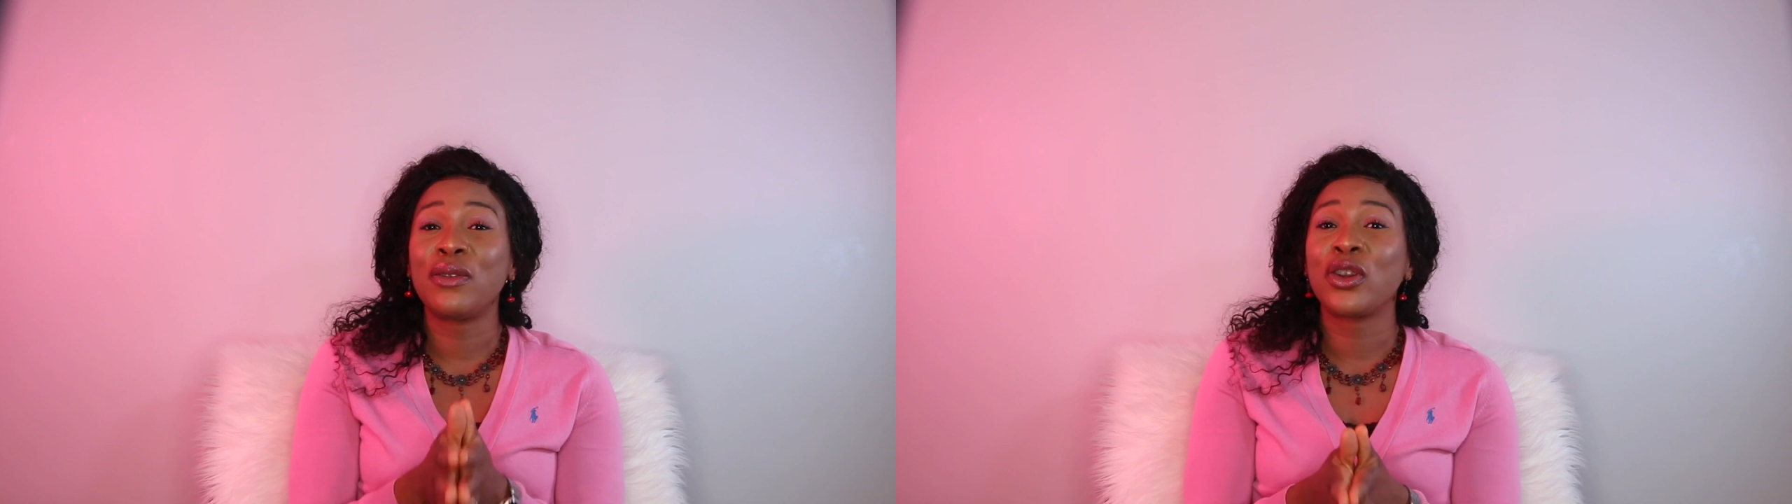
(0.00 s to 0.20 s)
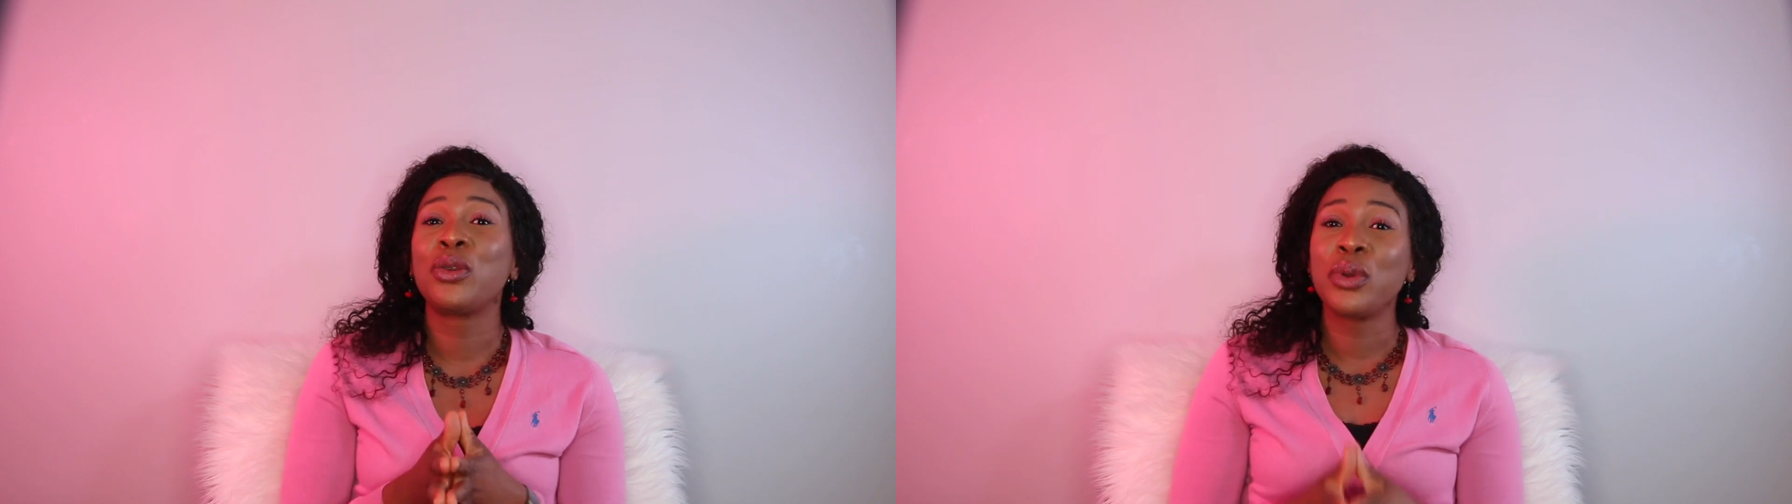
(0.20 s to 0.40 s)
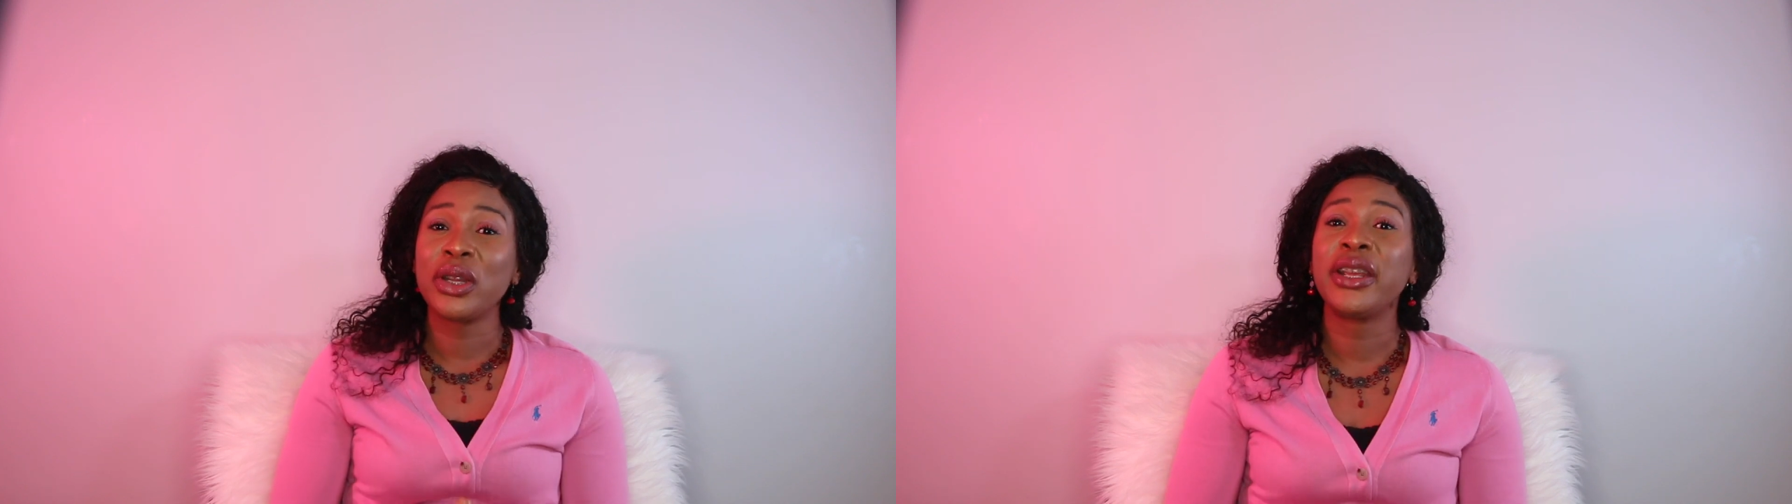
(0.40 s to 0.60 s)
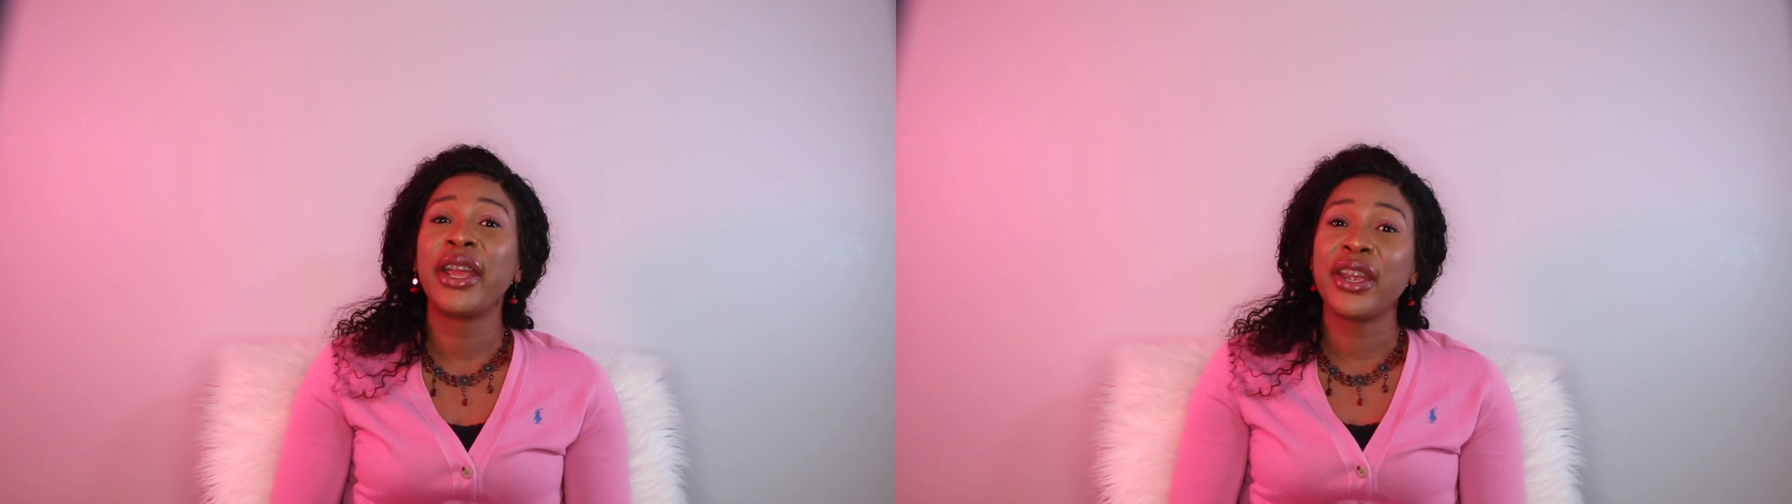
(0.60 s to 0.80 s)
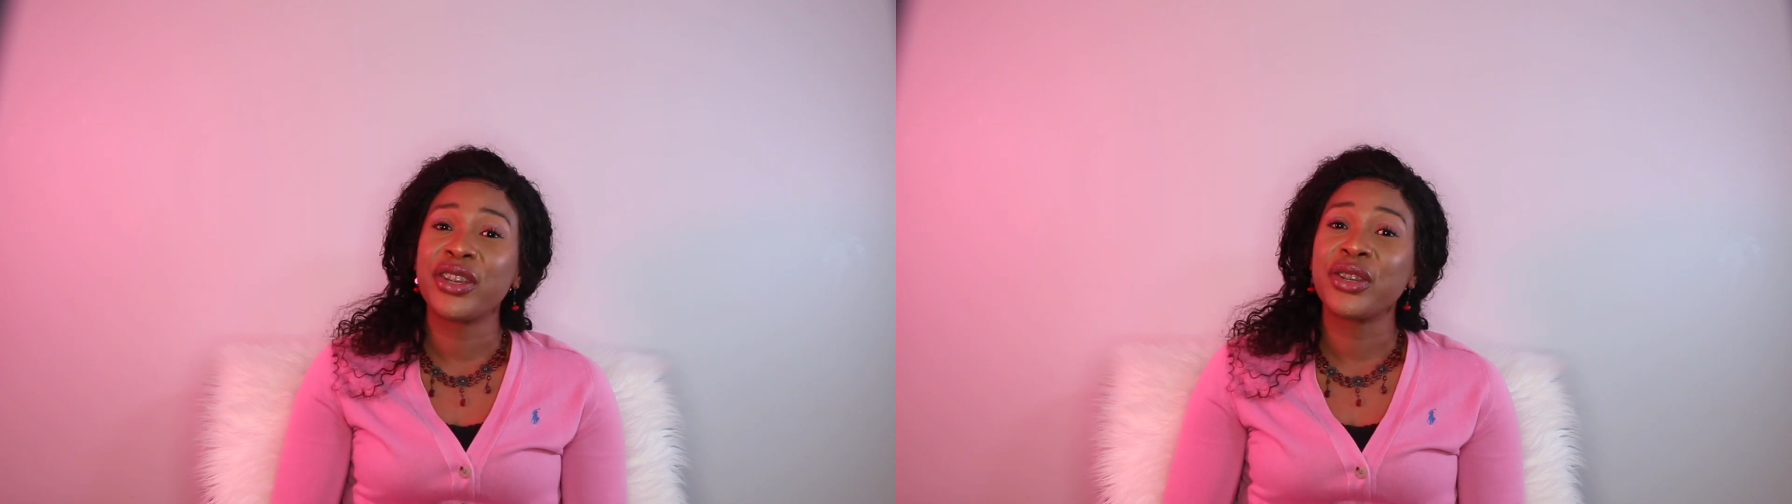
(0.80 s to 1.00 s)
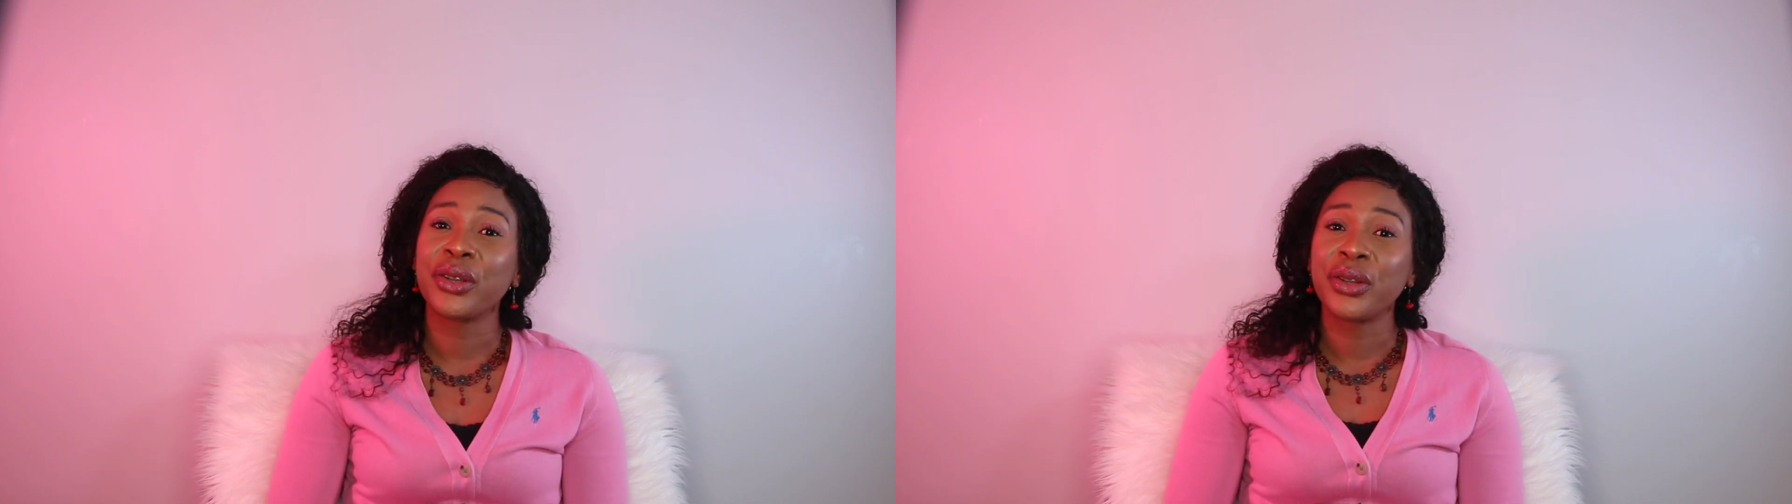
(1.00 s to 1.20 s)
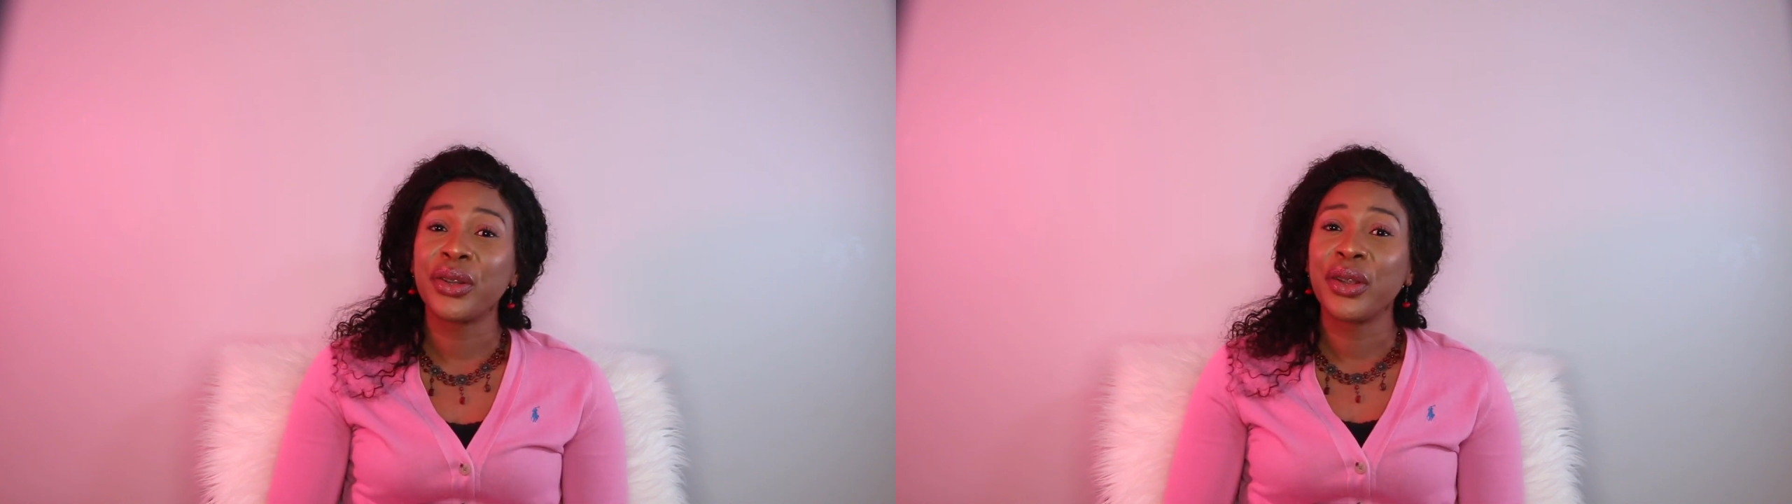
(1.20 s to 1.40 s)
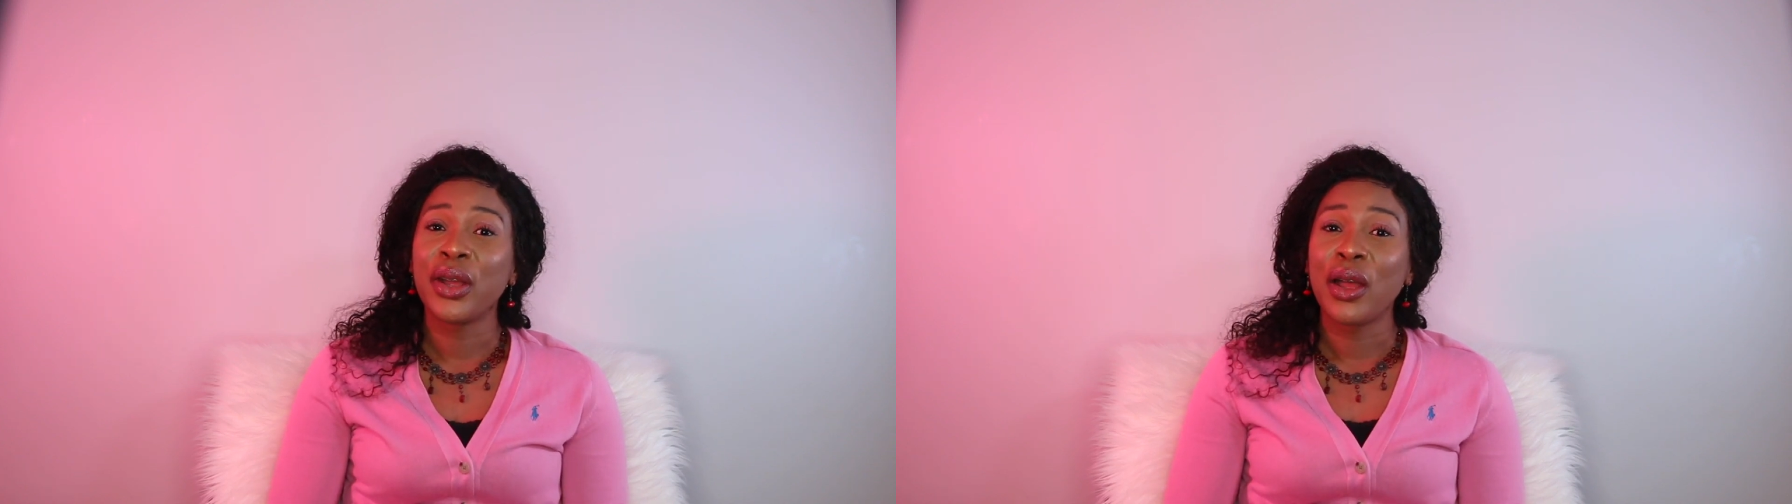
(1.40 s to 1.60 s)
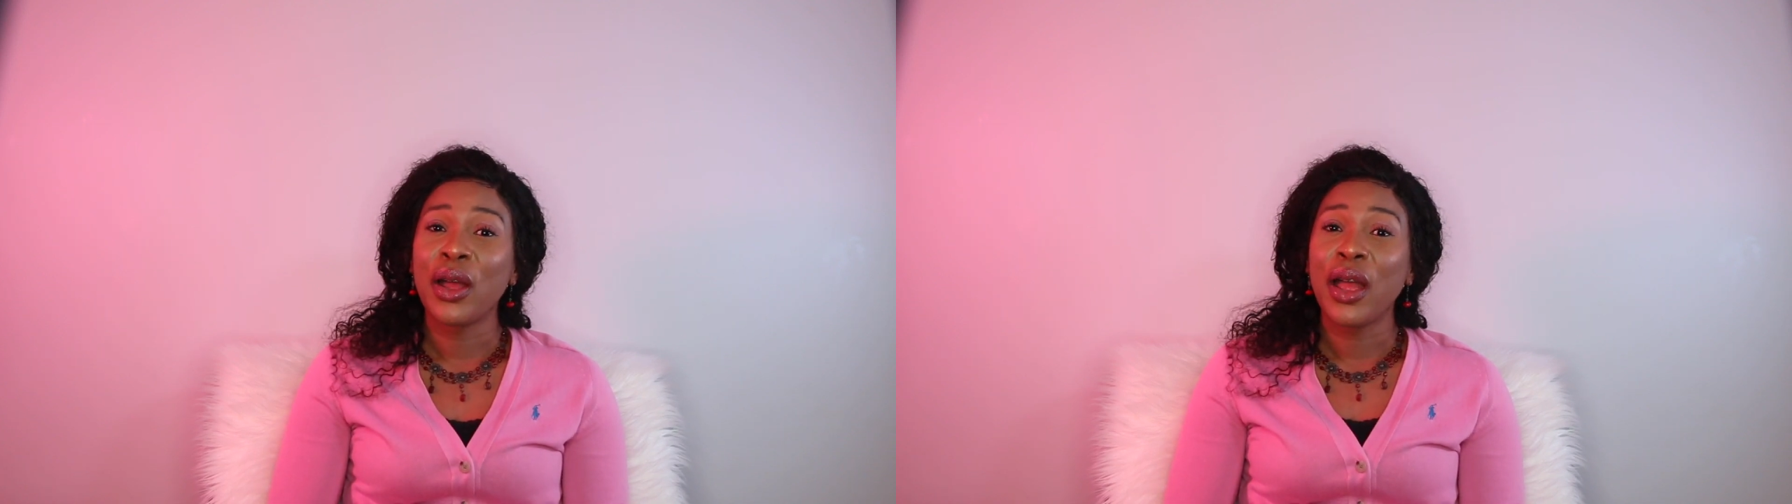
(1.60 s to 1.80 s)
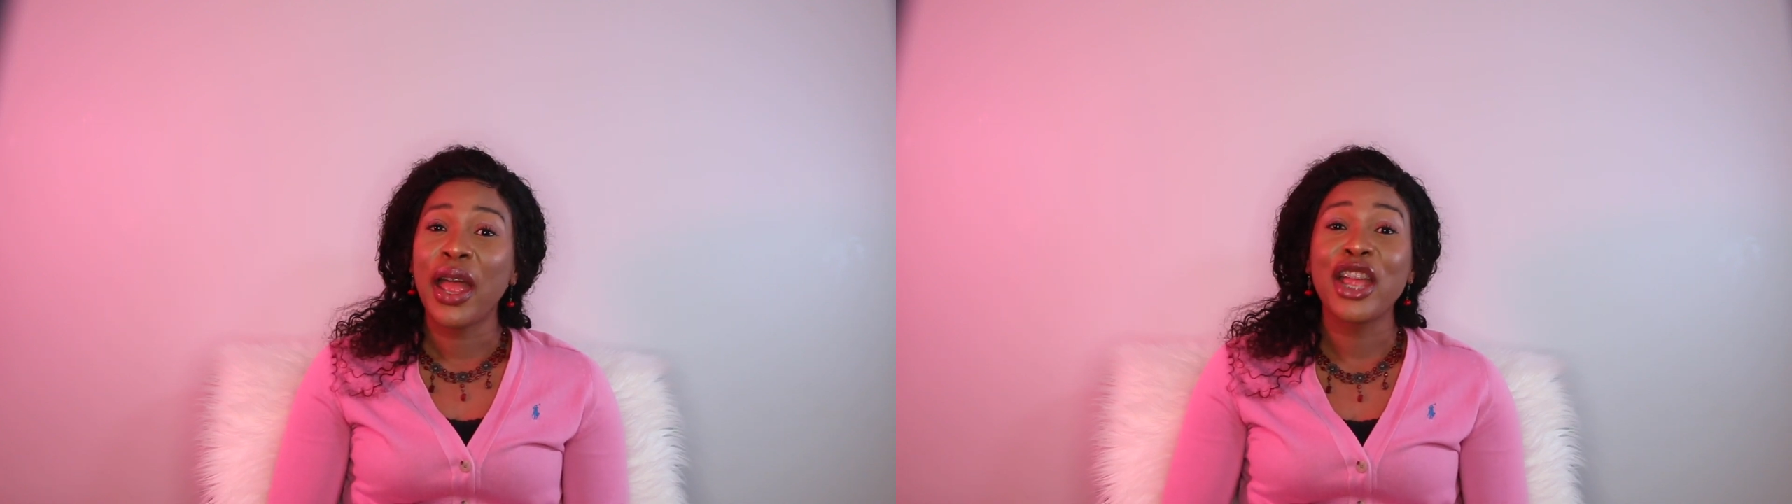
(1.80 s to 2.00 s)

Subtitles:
of communication